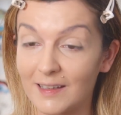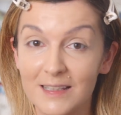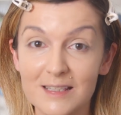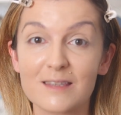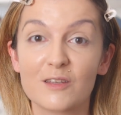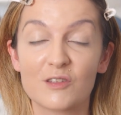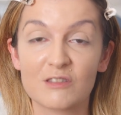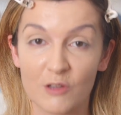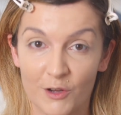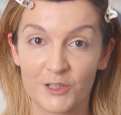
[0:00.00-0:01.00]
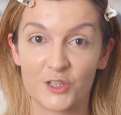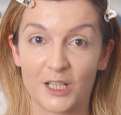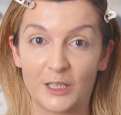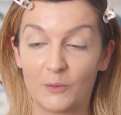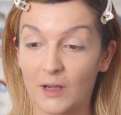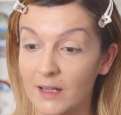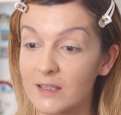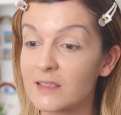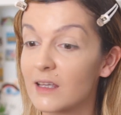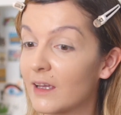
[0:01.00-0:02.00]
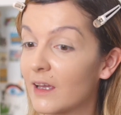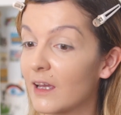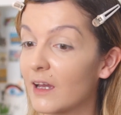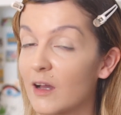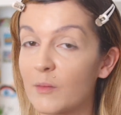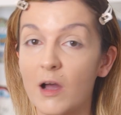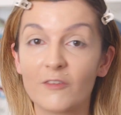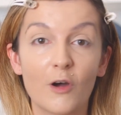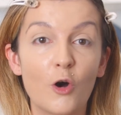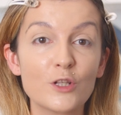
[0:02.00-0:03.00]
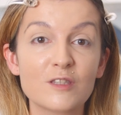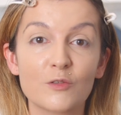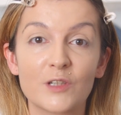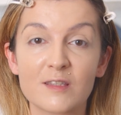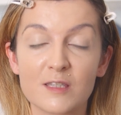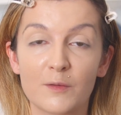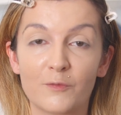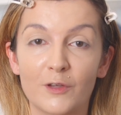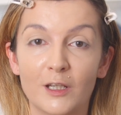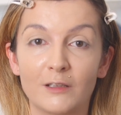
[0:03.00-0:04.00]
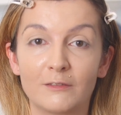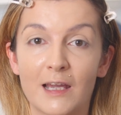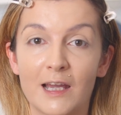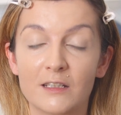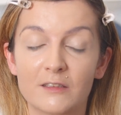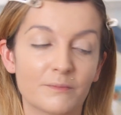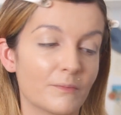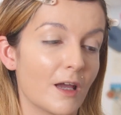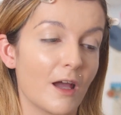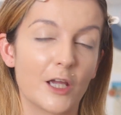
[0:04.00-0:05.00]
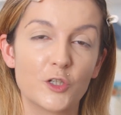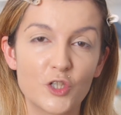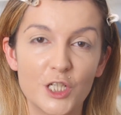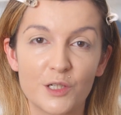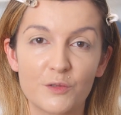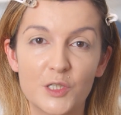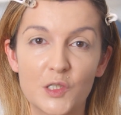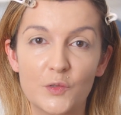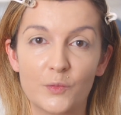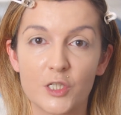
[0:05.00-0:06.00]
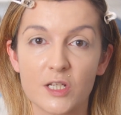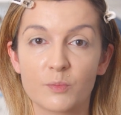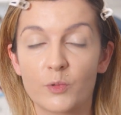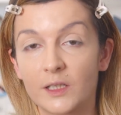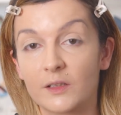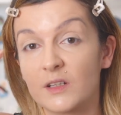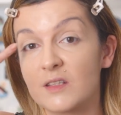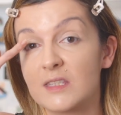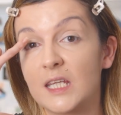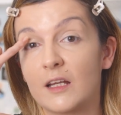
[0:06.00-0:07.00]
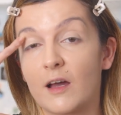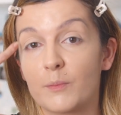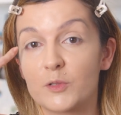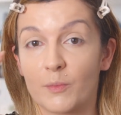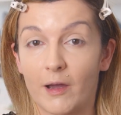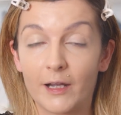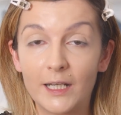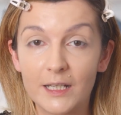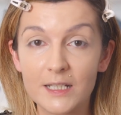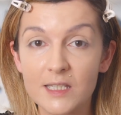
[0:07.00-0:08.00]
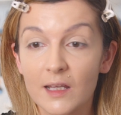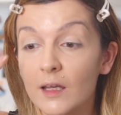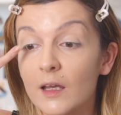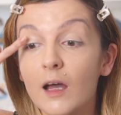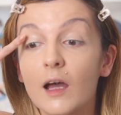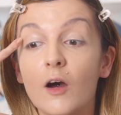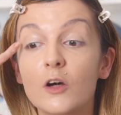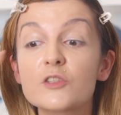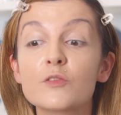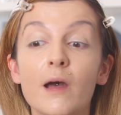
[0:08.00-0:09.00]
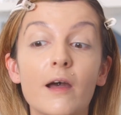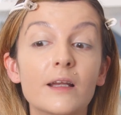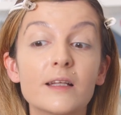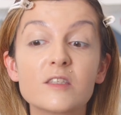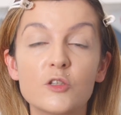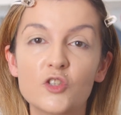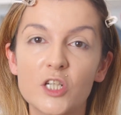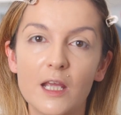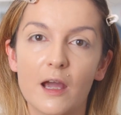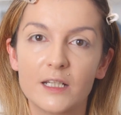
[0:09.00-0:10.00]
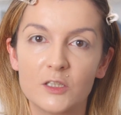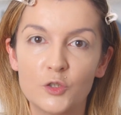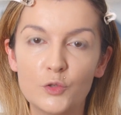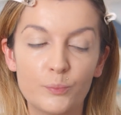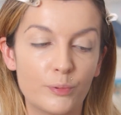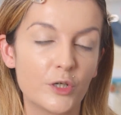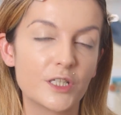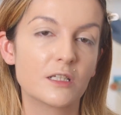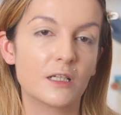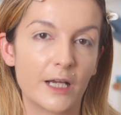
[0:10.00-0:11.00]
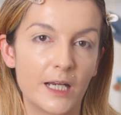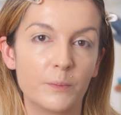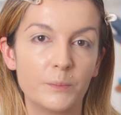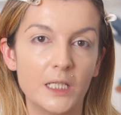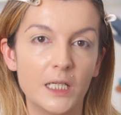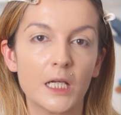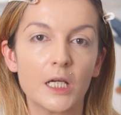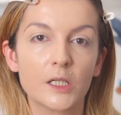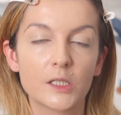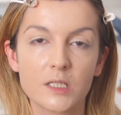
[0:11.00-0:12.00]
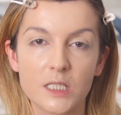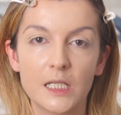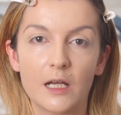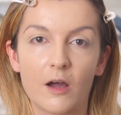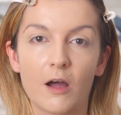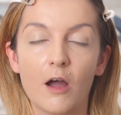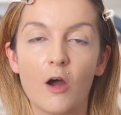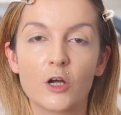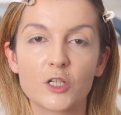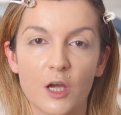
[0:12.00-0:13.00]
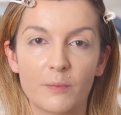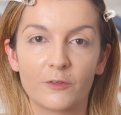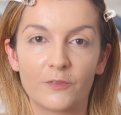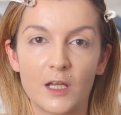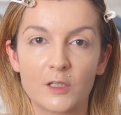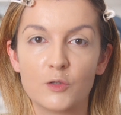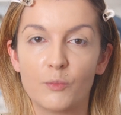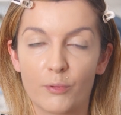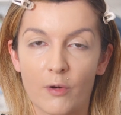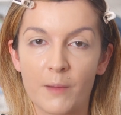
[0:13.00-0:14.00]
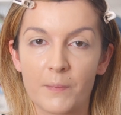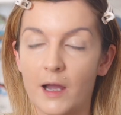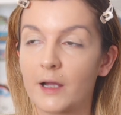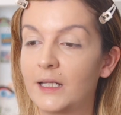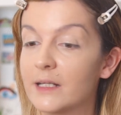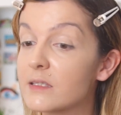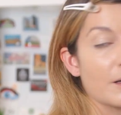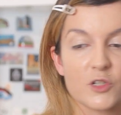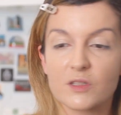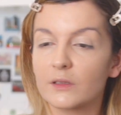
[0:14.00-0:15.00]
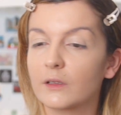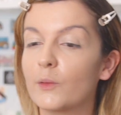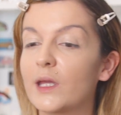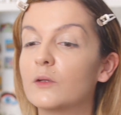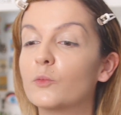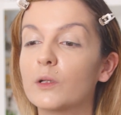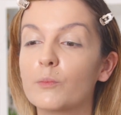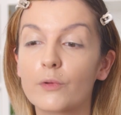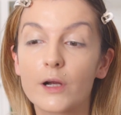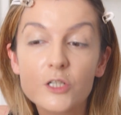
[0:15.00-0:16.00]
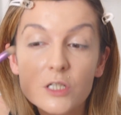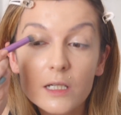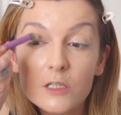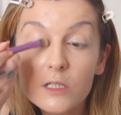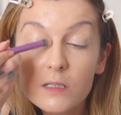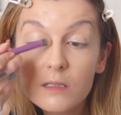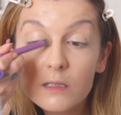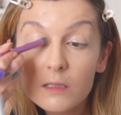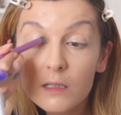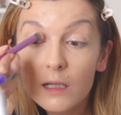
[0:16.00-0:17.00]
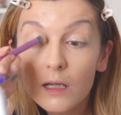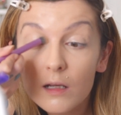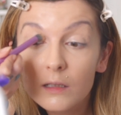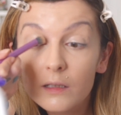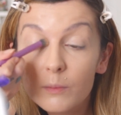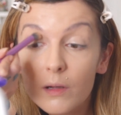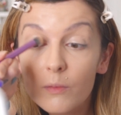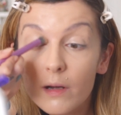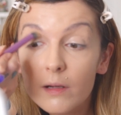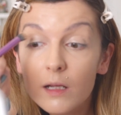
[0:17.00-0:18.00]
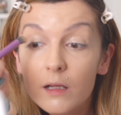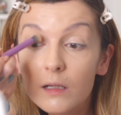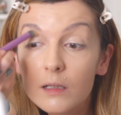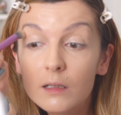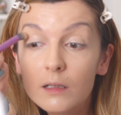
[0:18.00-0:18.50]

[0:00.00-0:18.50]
is astonishing, you guys. Um, I've also done something that I usually don't do, which is bring the concealer up to my eyelid, uh, onto my eyelids. Usually I do put the Lila B concealer on top of there to prime my eyelids. I'm just gonna go in with a brush and just take it a little bit around here.